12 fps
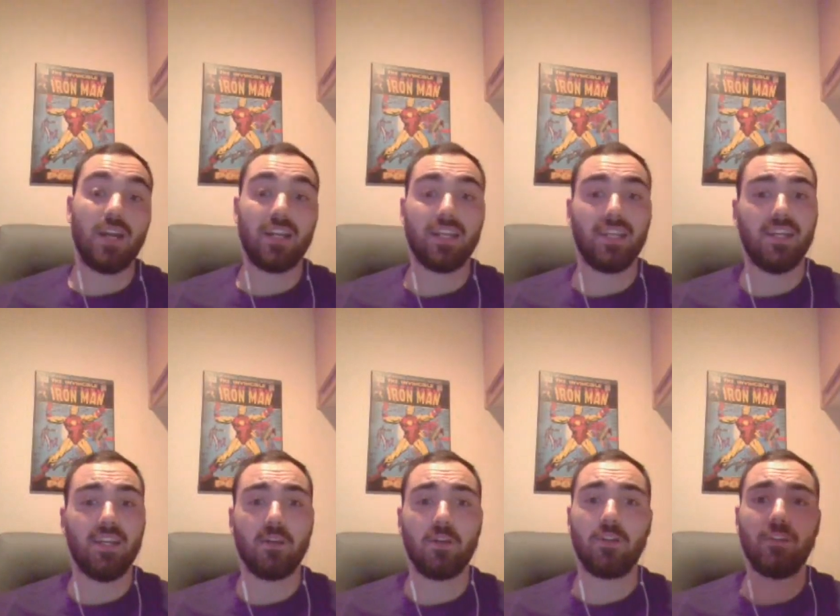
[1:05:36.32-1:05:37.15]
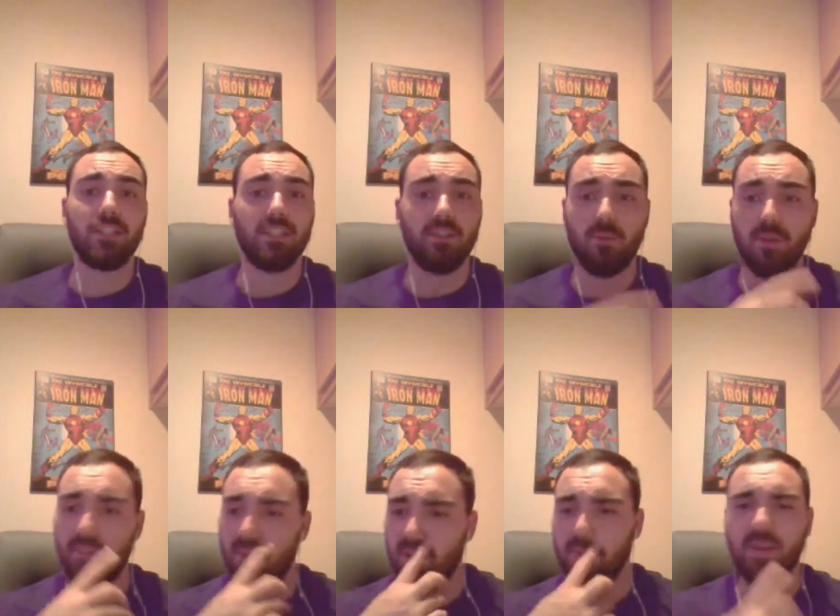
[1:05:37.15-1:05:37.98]
got to get in here early. We've
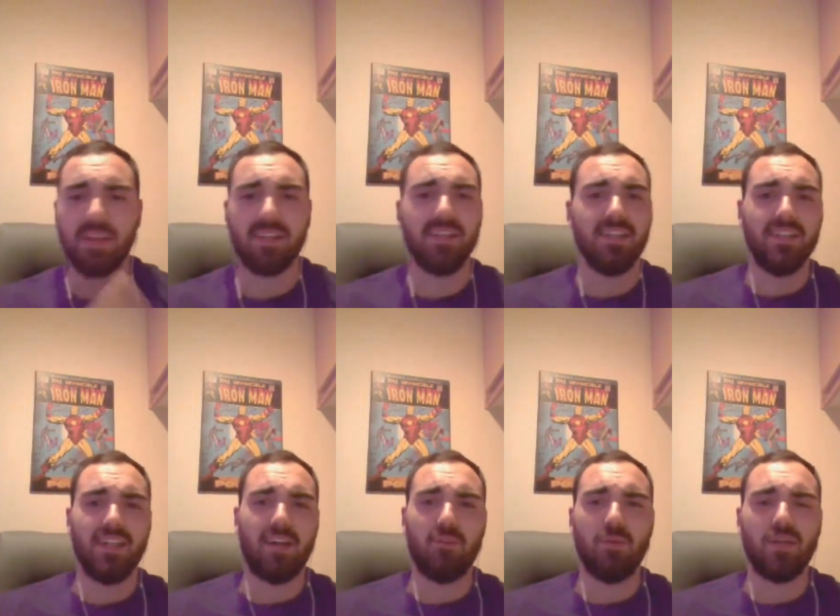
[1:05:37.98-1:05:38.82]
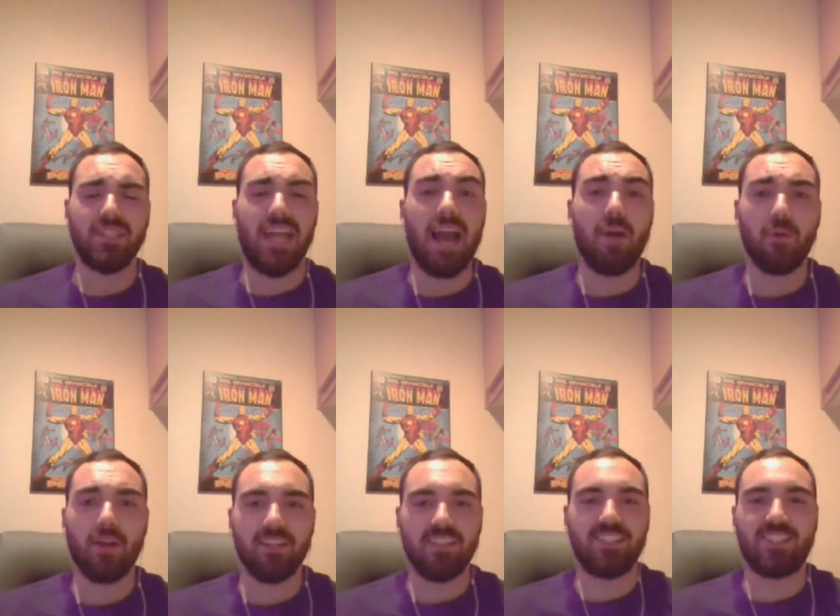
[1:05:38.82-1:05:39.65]
already been, an hour
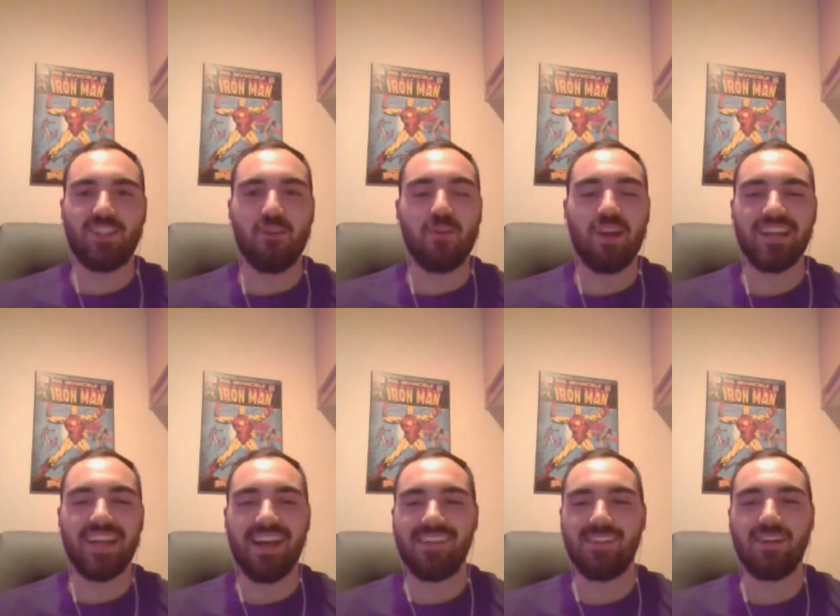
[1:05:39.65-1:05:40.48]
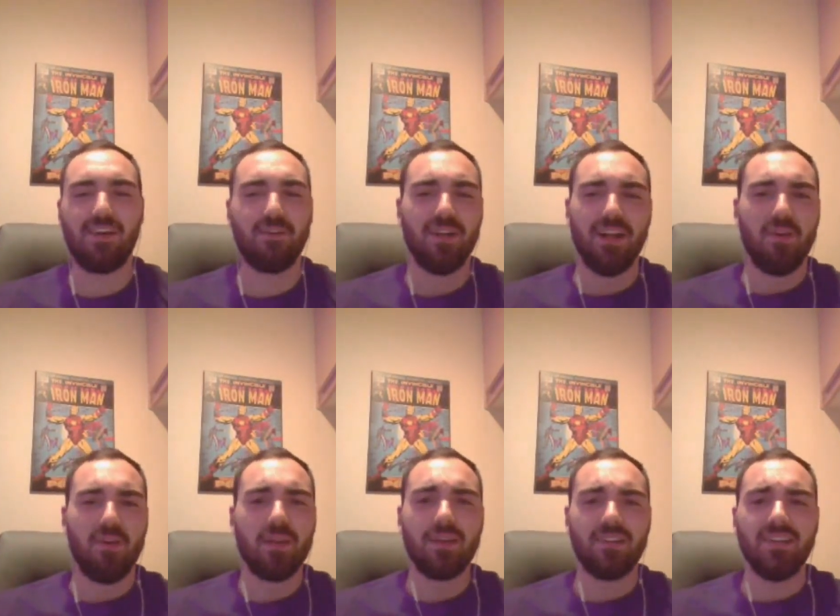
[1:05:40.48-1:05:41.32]
on the show right now, and